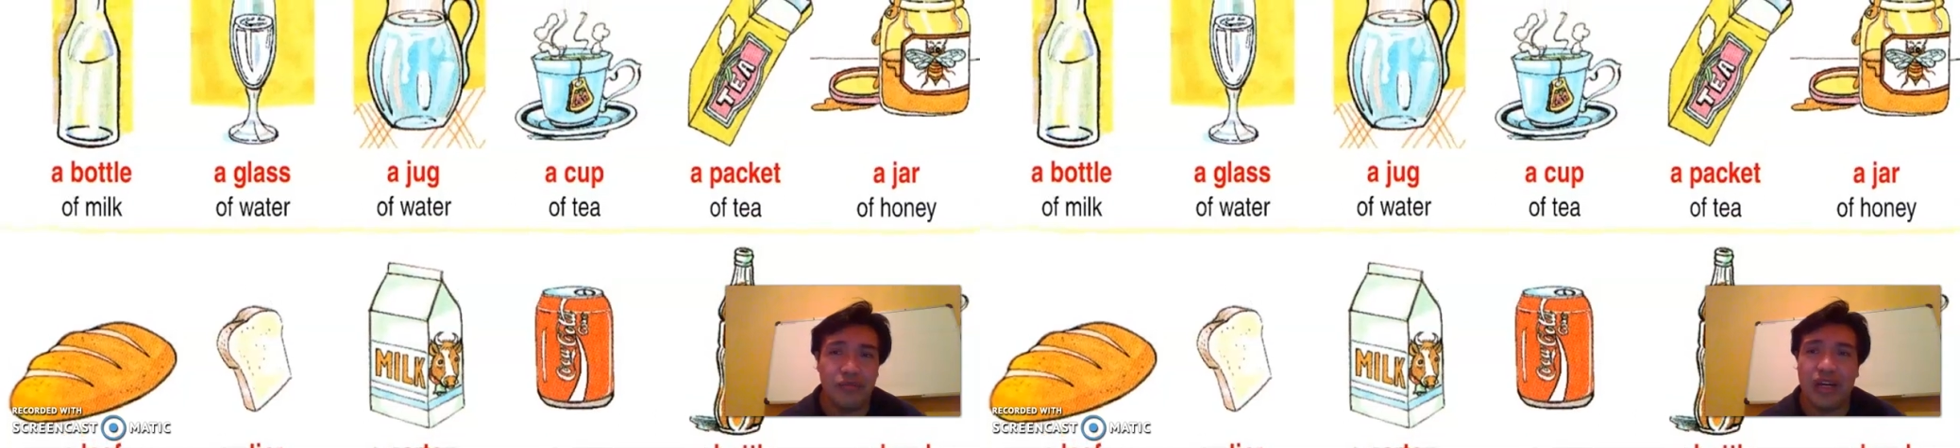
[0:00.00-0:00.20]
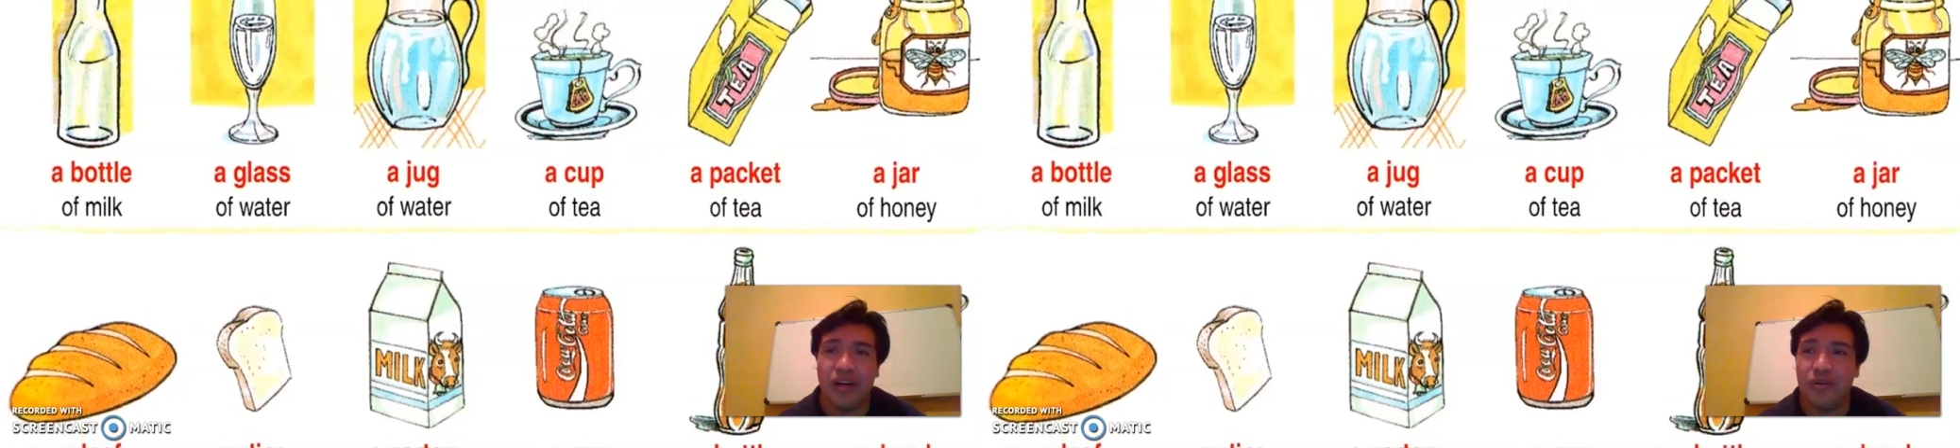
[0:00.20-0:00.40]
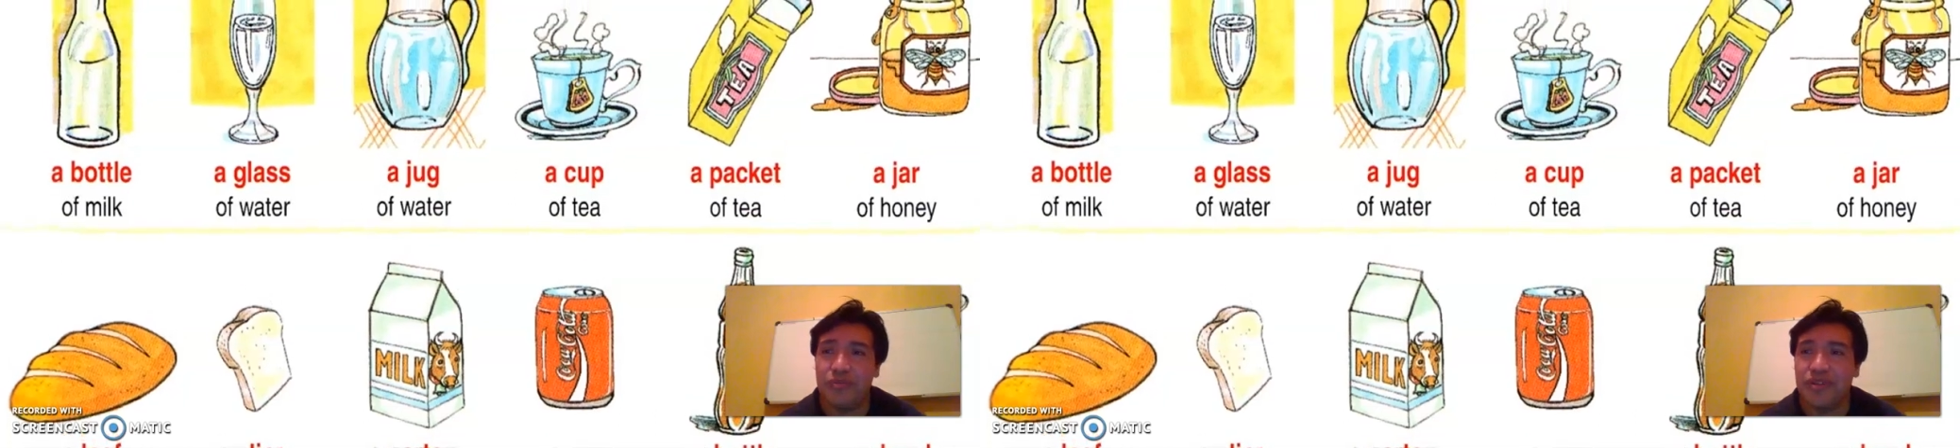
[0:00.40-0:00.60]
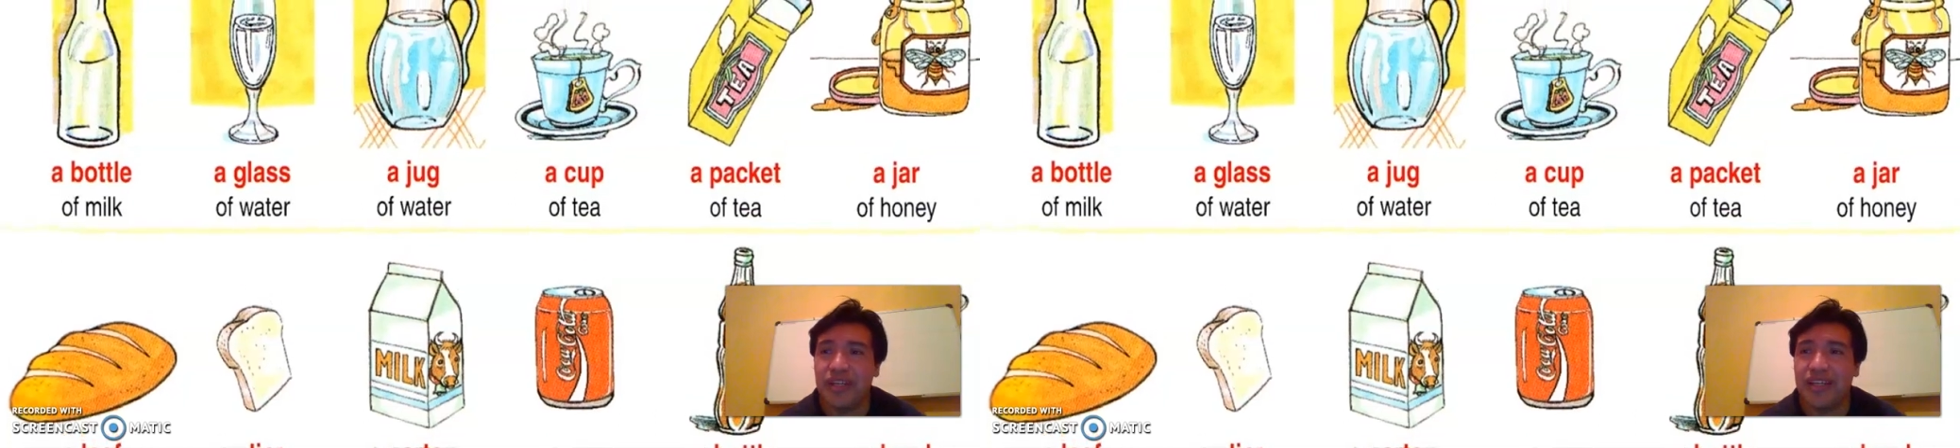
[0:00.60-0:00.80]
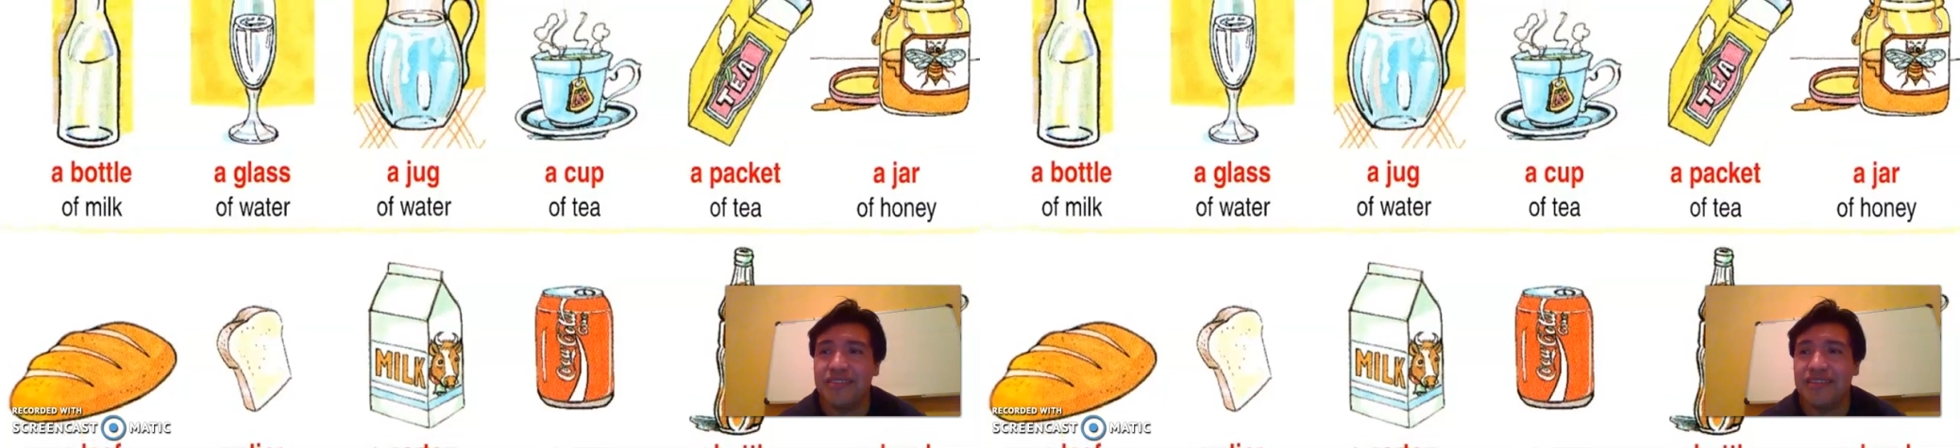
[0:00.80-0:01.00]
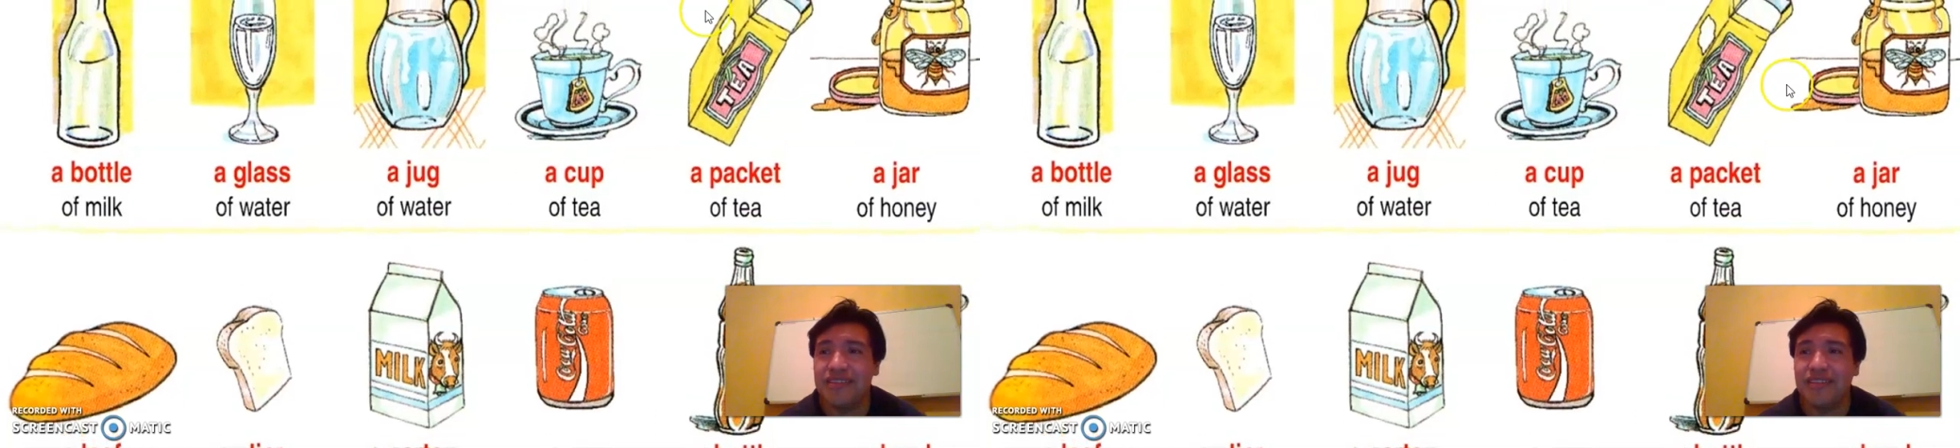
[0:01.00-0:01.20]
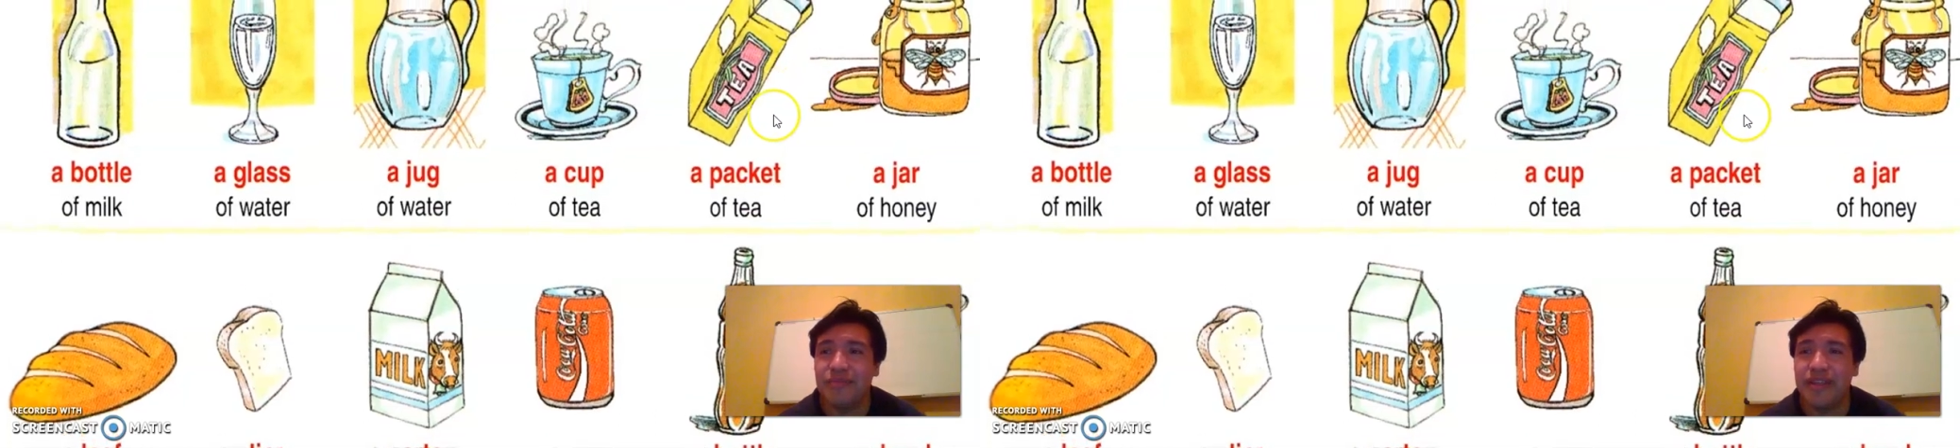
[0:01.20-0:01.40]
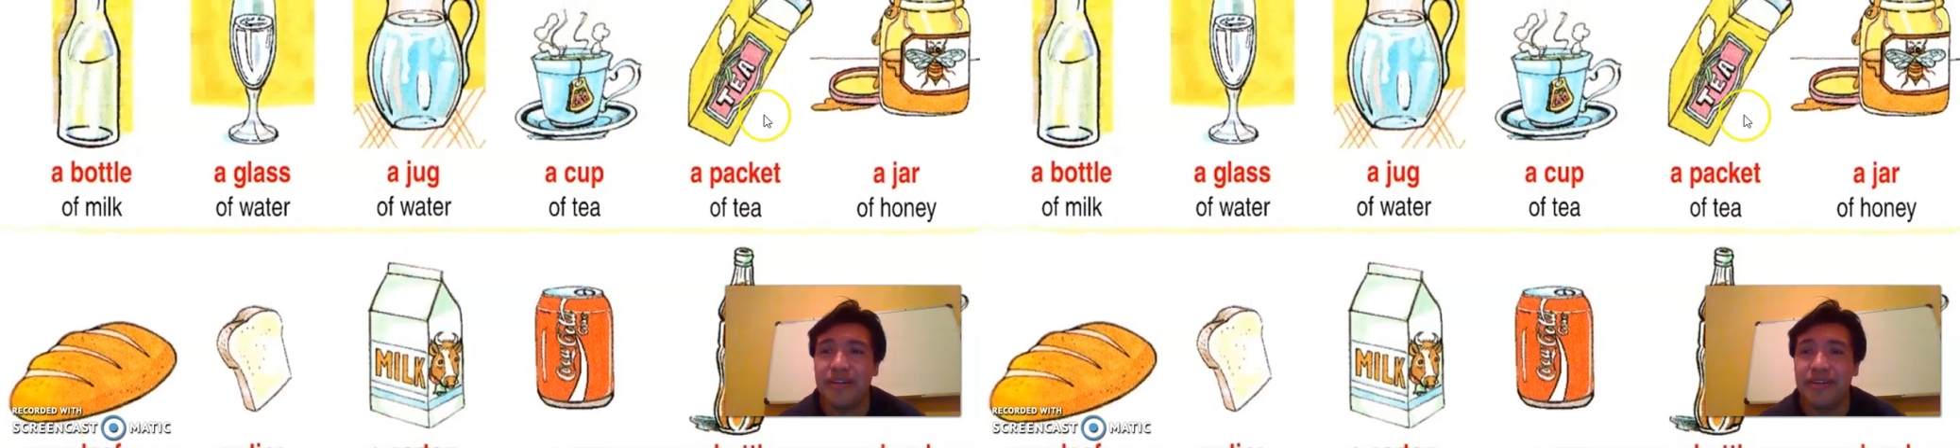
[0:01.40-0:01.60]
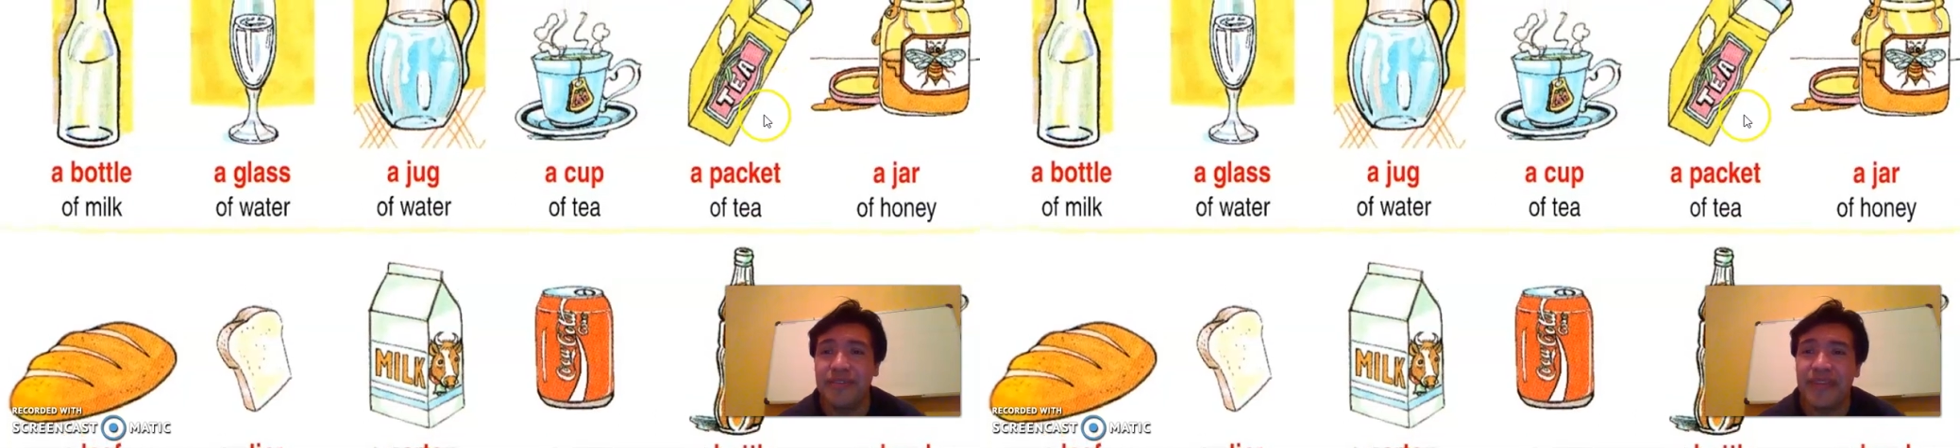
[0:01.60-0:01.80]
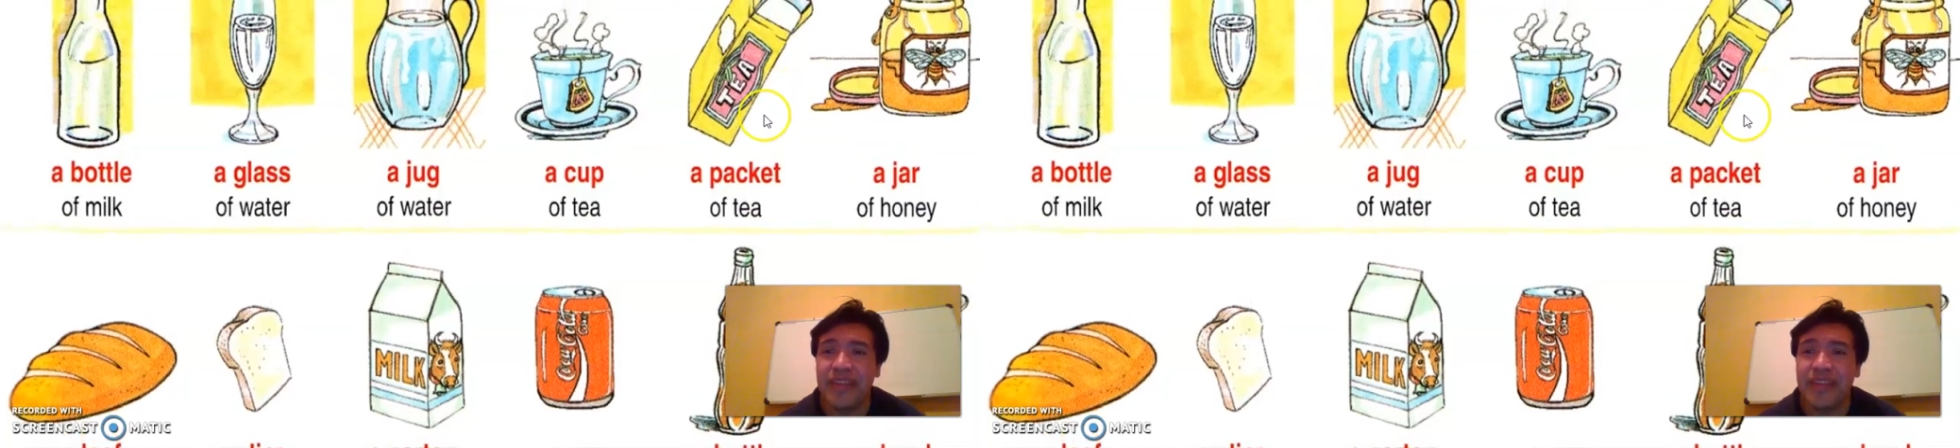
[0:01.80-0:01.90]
Well, I hope you can see them better.